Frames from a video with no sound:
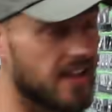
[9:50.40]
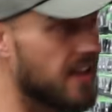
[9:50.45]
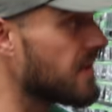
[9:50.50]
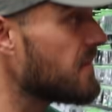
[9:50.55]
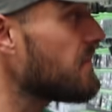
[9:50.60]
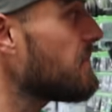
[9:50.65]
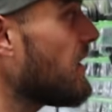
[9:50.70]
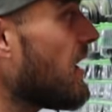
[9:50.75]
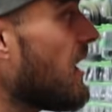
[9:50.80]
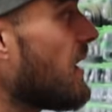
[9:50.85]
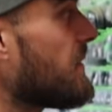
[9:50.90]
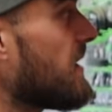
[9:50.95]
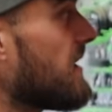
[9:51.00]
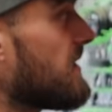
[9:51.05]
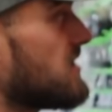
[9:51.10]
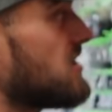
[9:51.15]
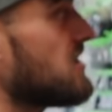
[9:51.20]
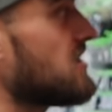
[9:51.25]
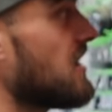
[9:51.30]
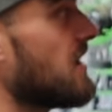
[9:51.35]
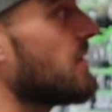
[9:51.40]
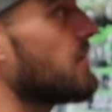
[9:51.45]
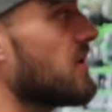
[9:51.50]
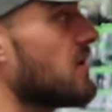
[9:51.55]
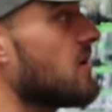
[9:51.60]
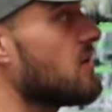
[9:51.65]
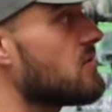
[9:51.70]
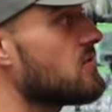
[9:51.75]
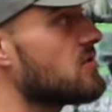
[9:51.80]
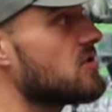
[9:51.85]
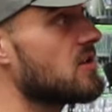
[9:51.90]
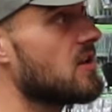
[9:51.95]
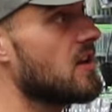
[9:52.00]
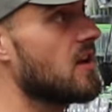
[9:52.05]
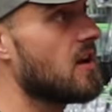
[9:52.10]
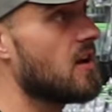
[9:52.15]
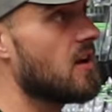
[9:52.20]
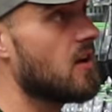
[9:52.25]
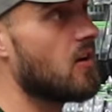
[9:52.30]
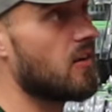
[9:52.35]
Ian, but I mean this is something we use
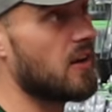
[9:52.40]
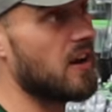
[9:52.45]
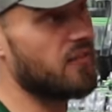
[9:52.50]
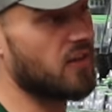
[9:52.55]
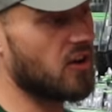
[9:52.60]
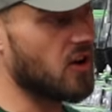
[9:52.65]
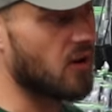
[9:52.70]
on other